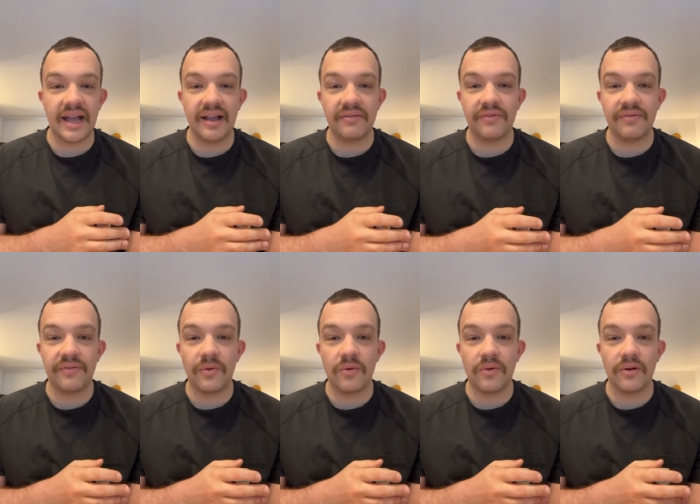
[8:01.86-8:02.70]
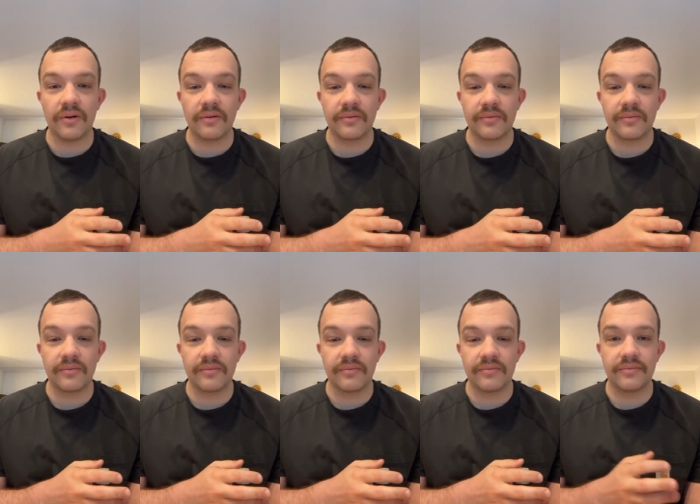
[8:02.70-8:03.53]
not
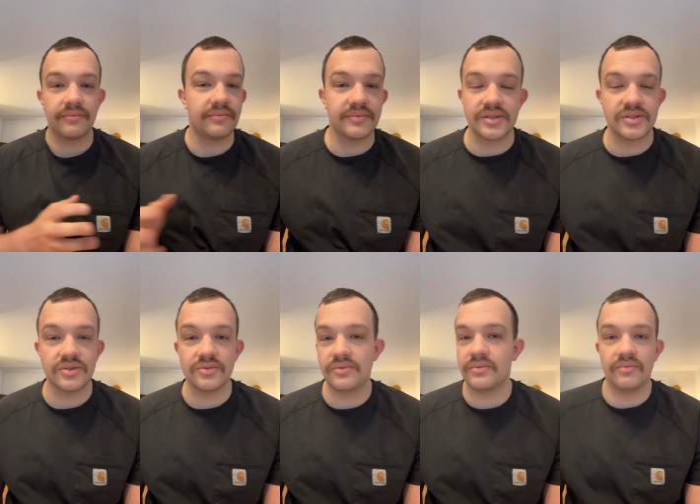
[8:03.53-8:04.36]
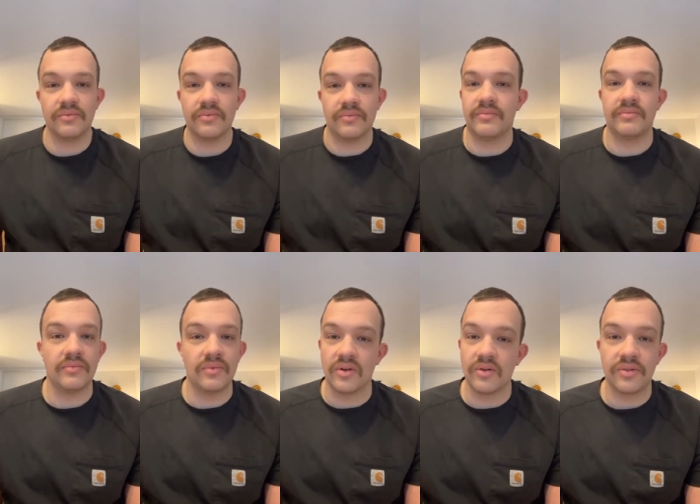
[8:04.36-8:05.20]
to do
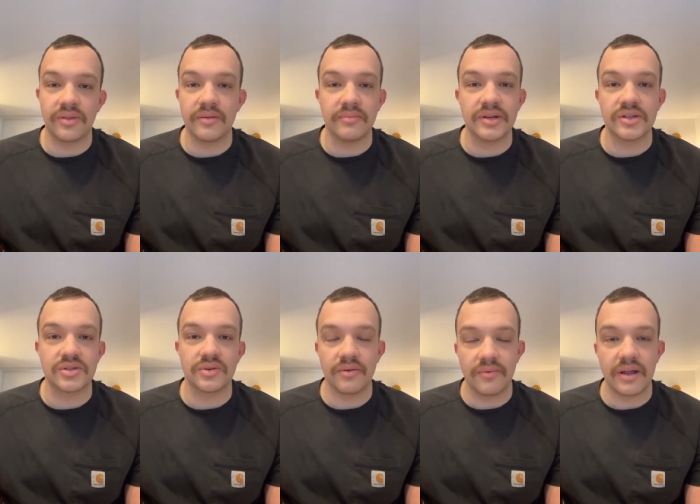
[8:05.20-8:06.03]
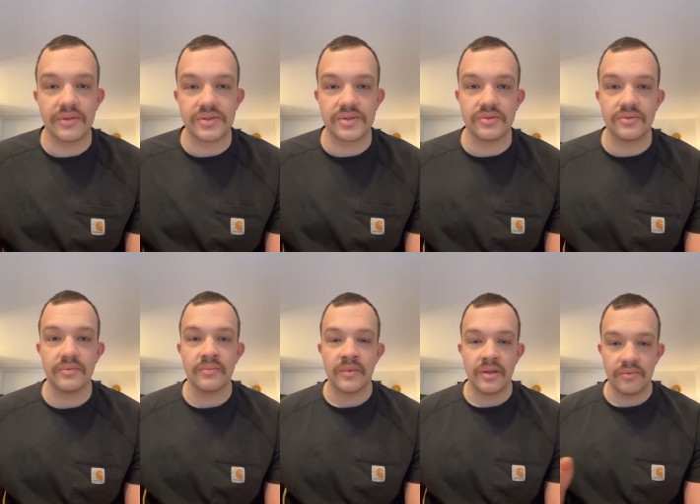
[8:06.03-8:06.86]
earthly ministry round two.
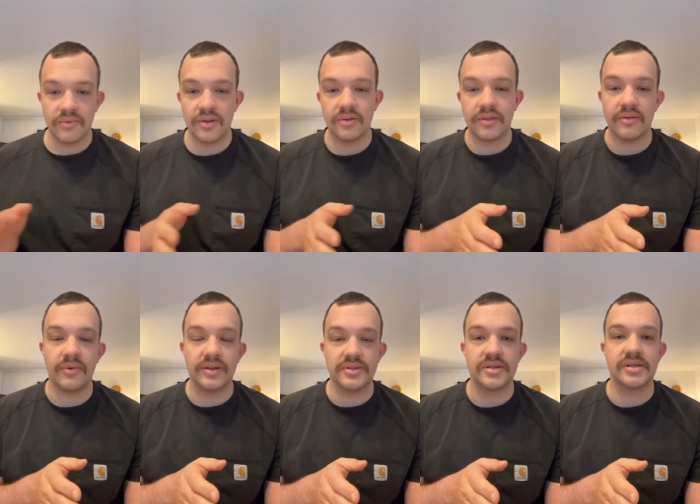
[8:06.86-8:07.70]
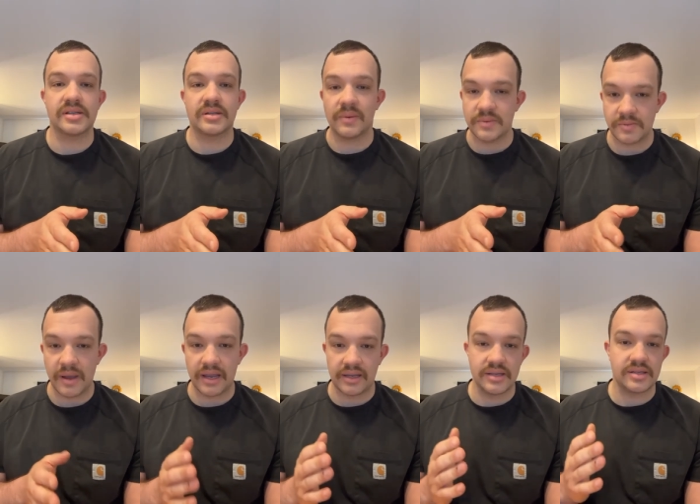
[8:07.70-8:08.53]
We know that when Jesus comes
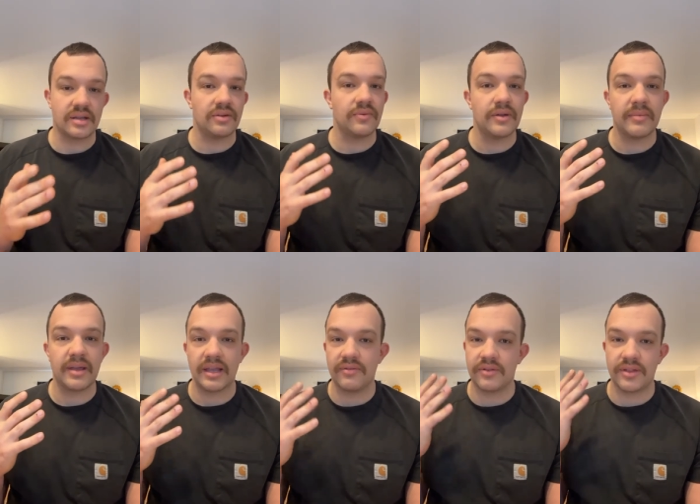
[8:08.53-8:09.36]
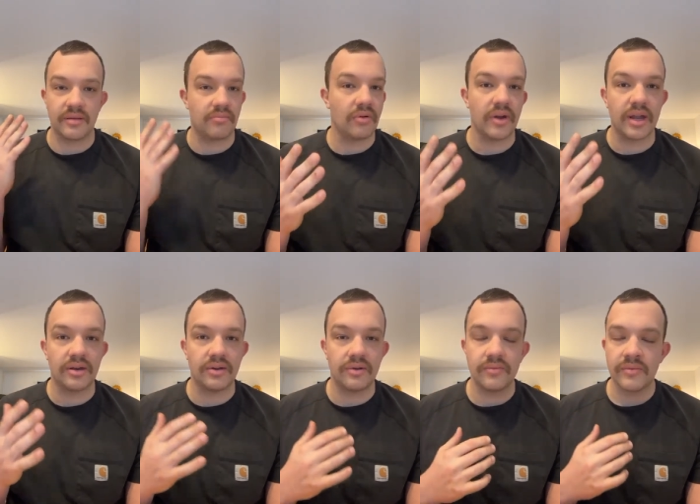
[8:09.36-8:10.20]
back, he's going to remake everything brand
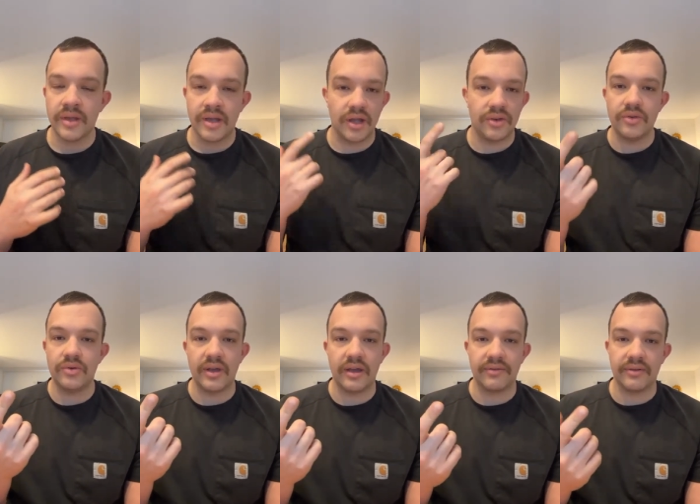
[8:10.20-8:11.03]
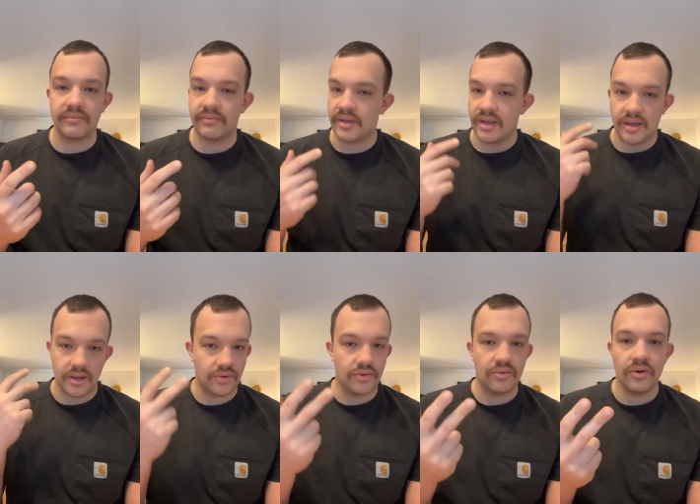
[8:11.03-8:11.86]
new, a new heaven,
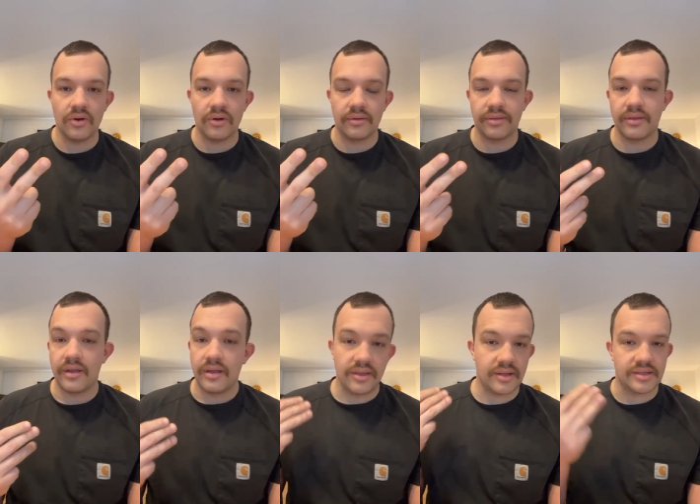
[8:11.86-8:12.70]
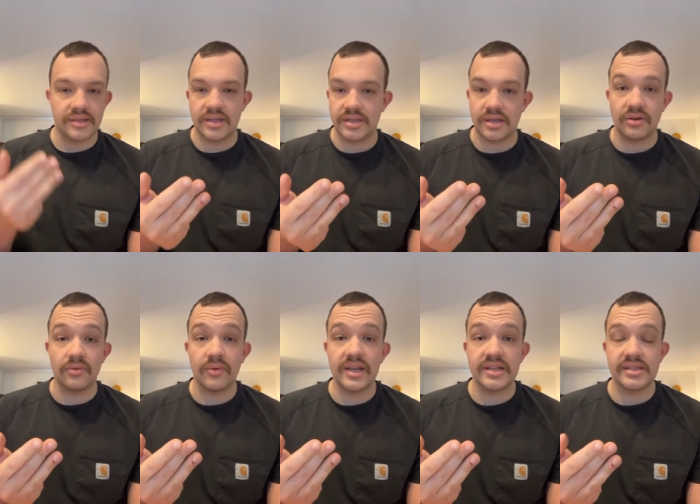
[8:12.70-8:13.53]
a new earth, that he's going to
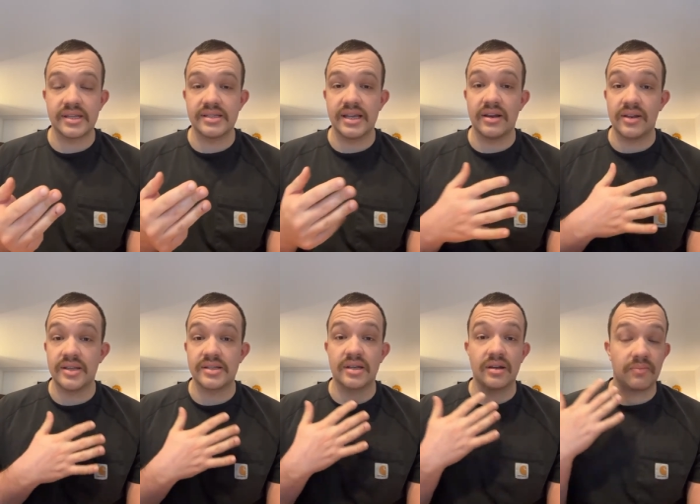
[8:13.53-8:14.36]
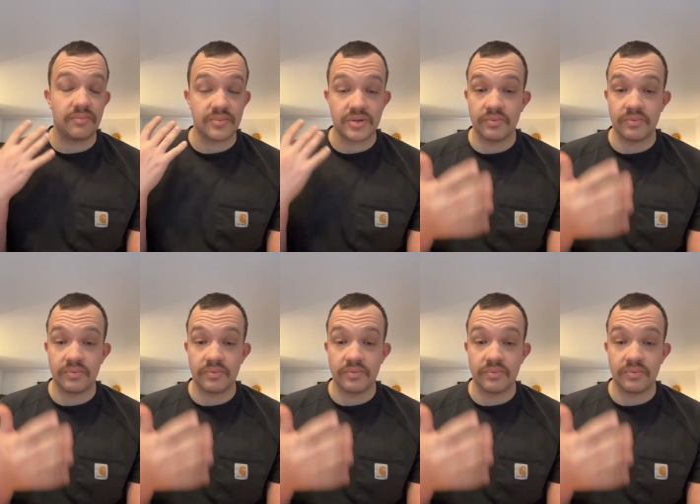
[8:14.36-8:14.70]
raise the dead. He's going to